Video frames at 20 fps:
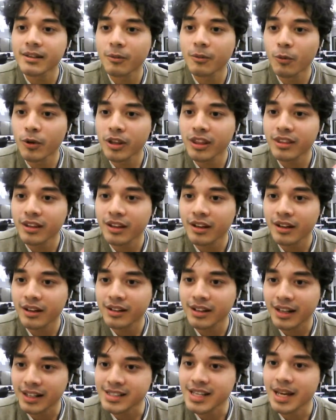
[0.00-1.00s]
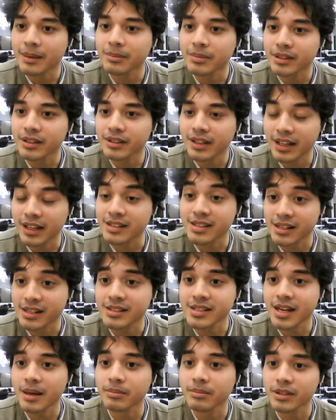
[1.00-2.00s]
with an
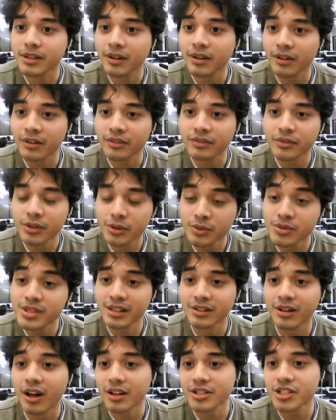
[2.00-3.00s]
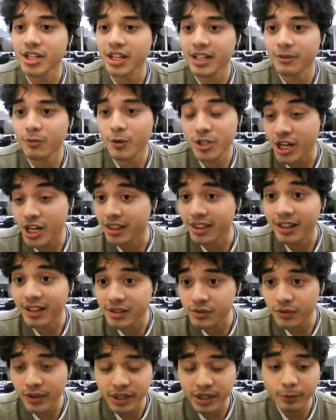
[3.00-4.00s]
attempt of using logic, which I think
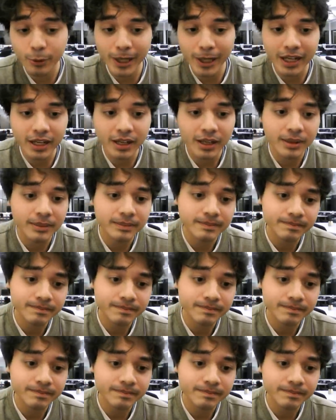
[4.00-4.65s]
is very weak.